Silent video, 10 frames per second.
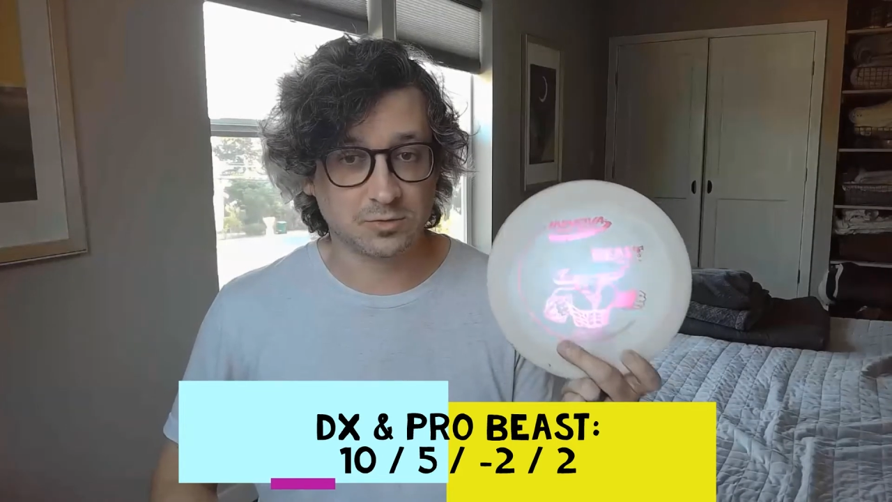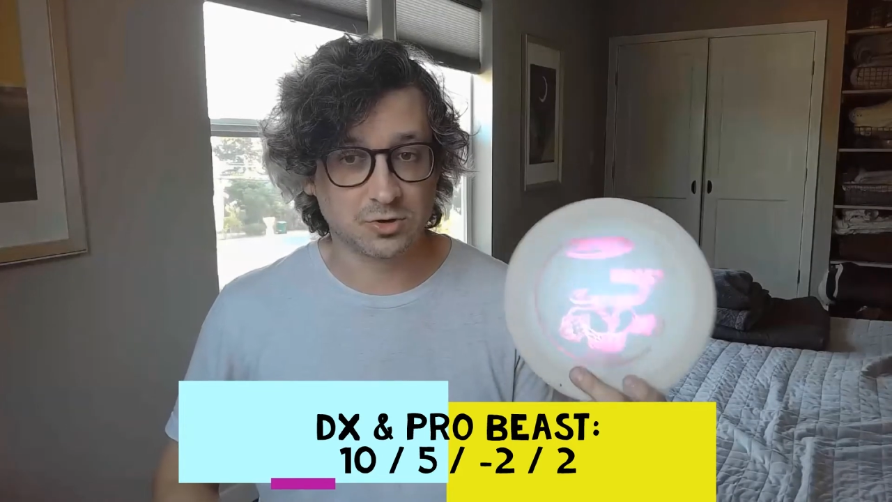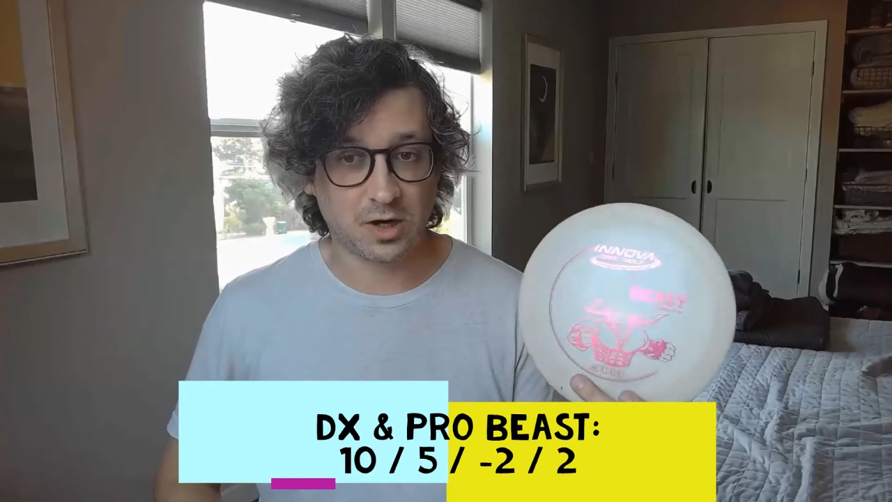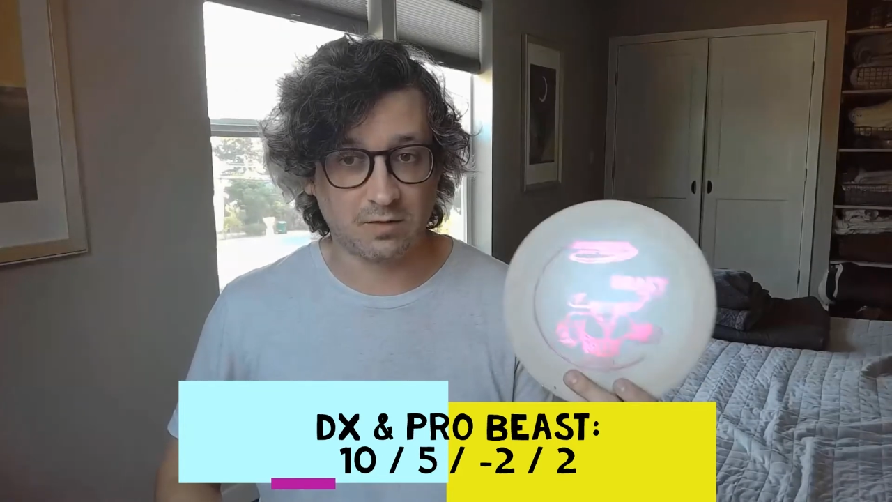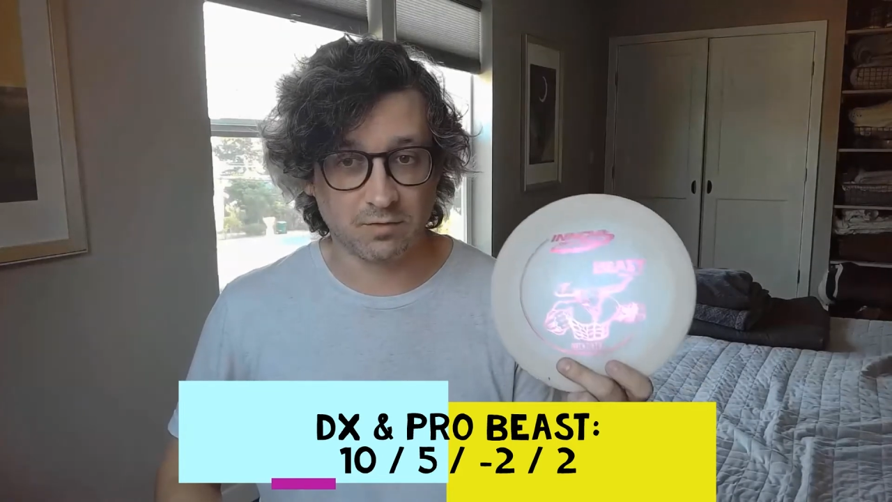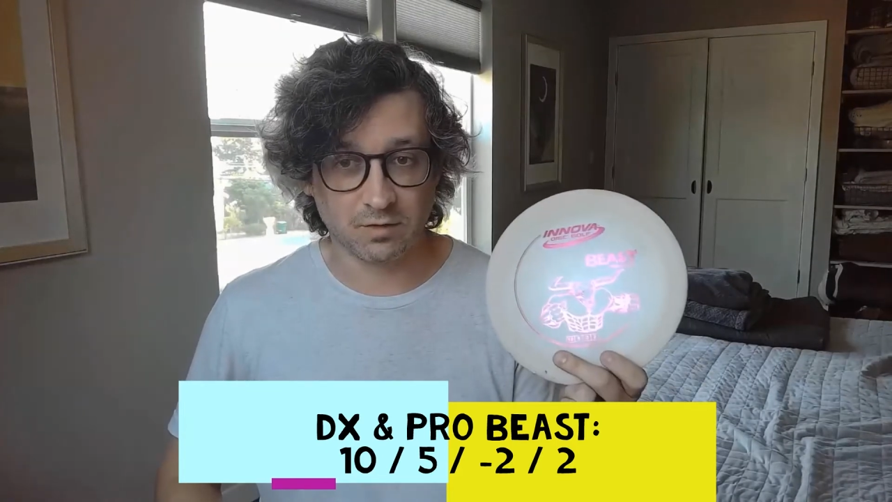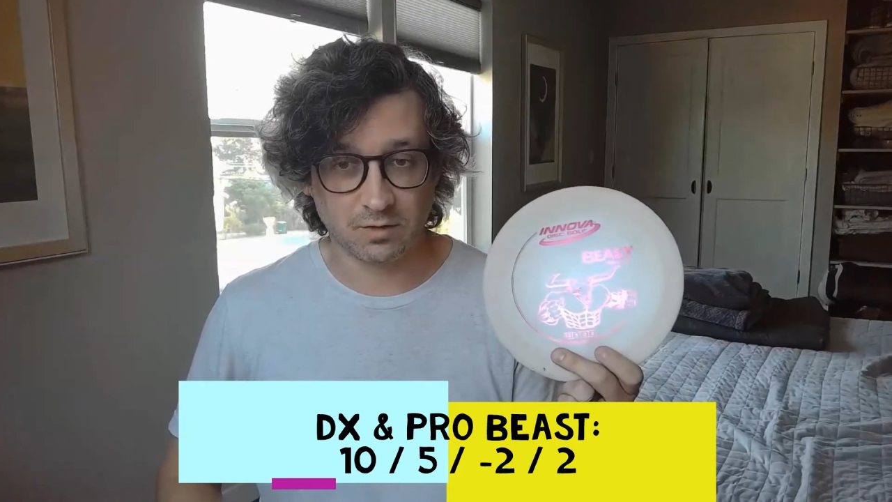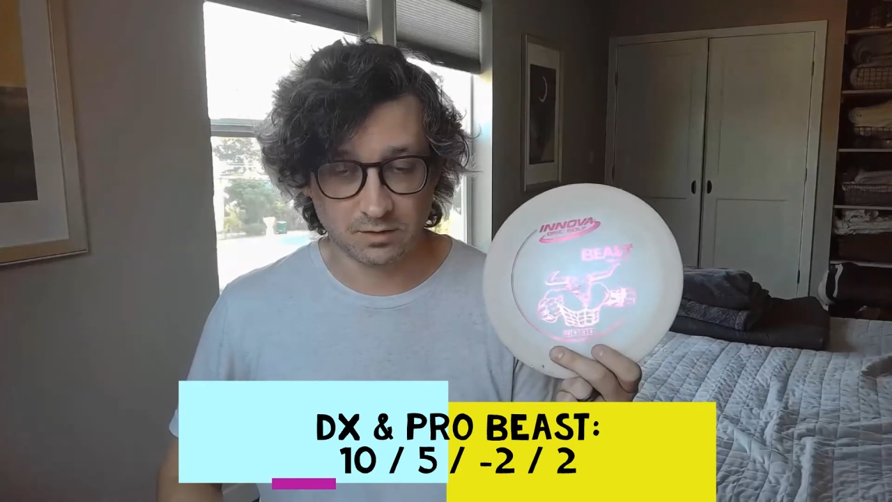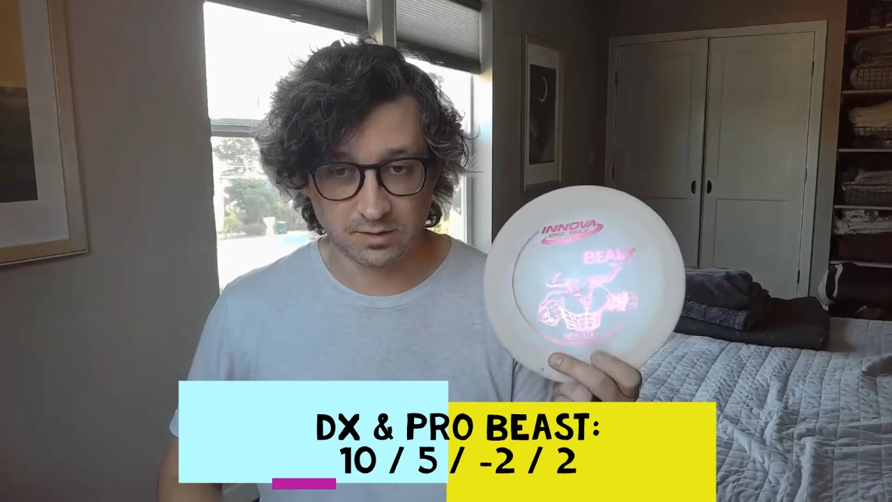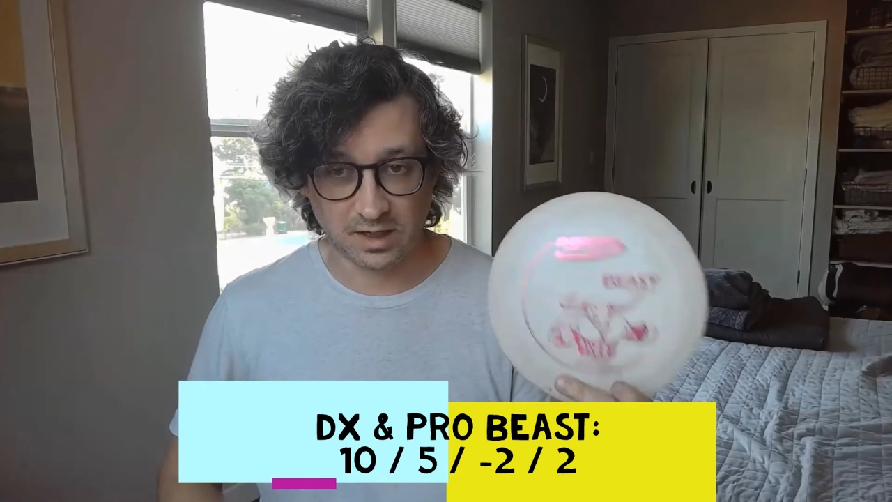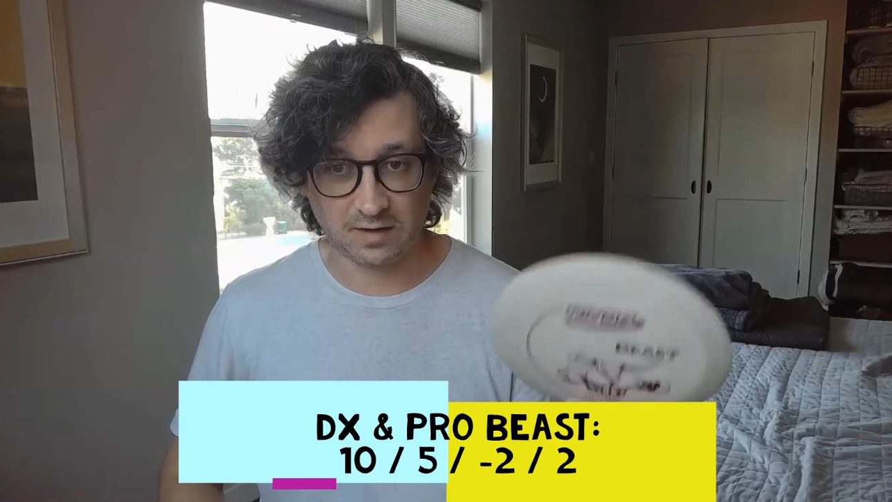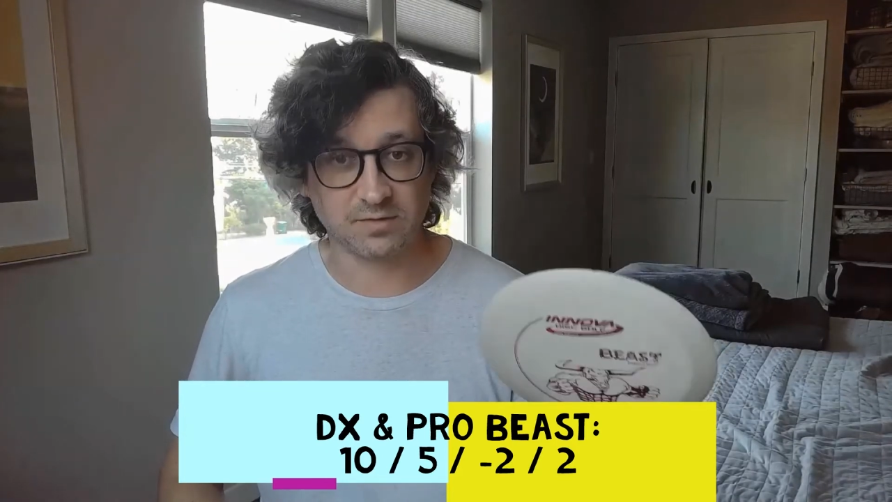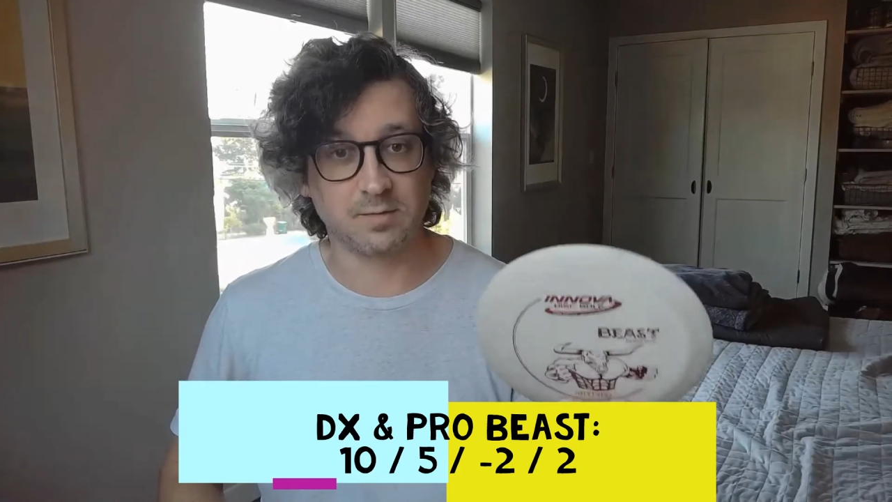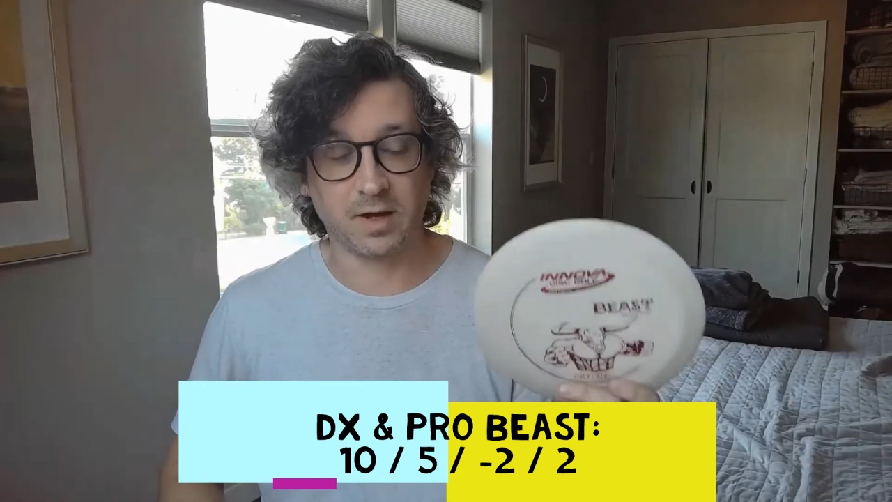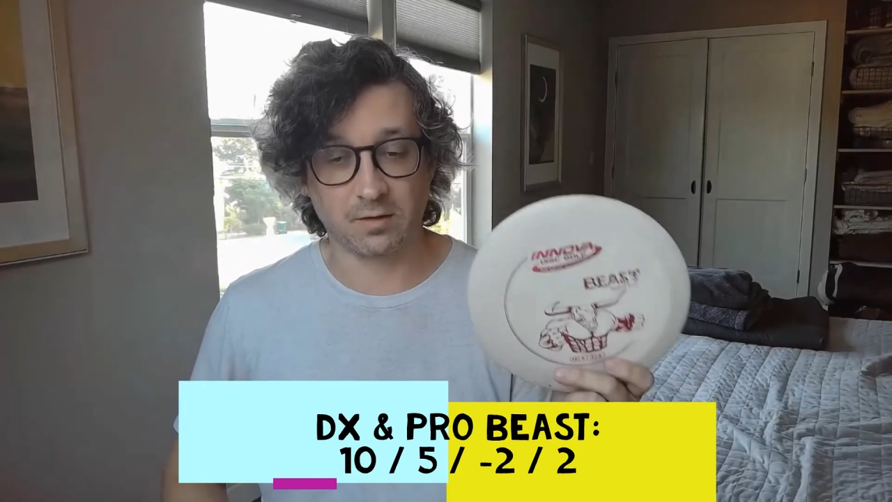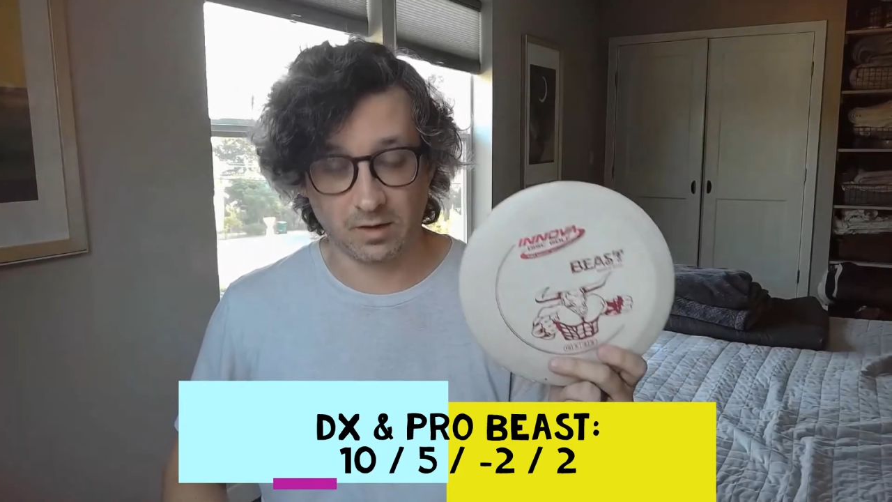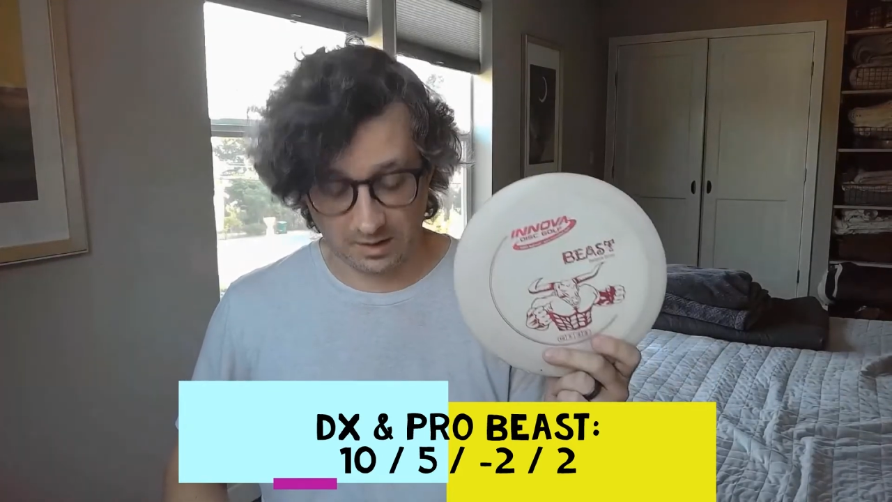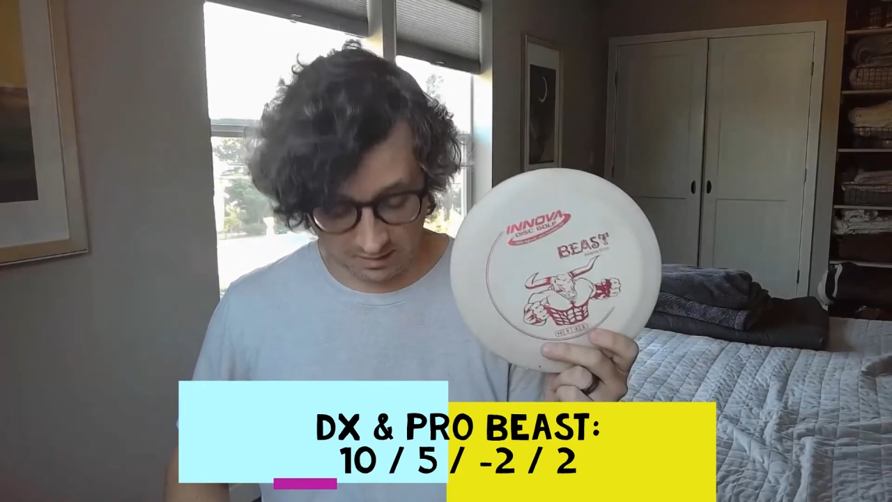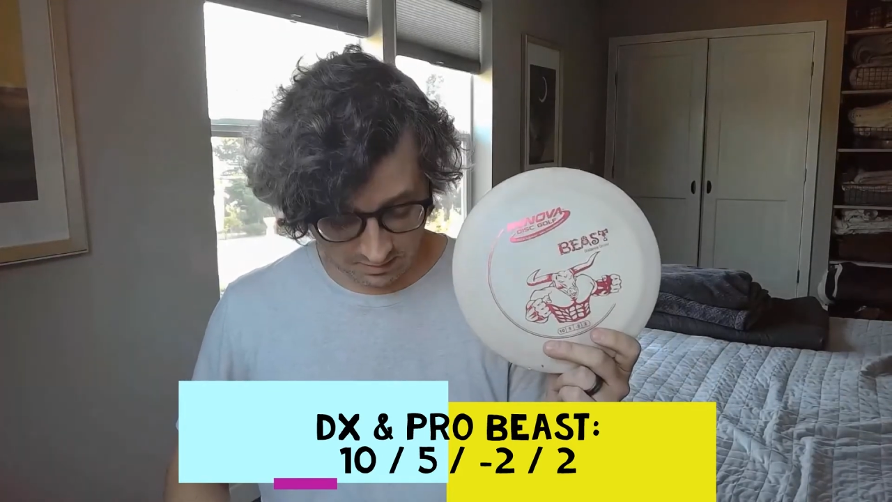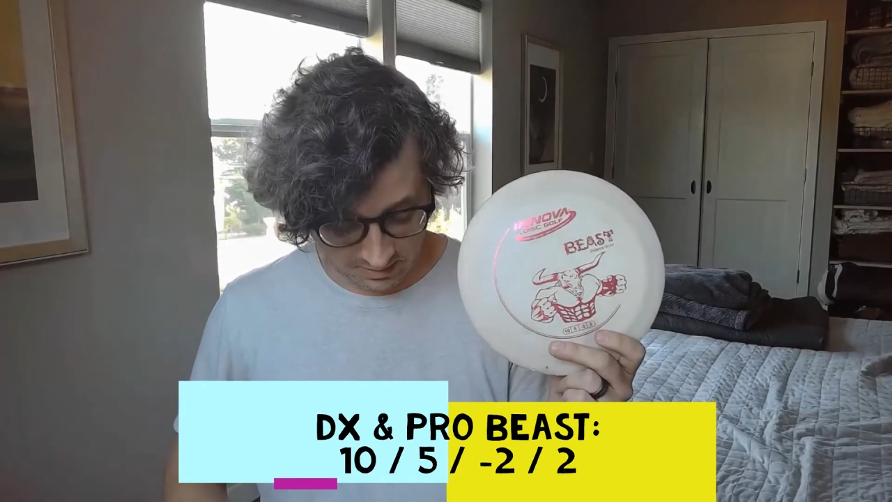driver that I have in the bag right now. I'm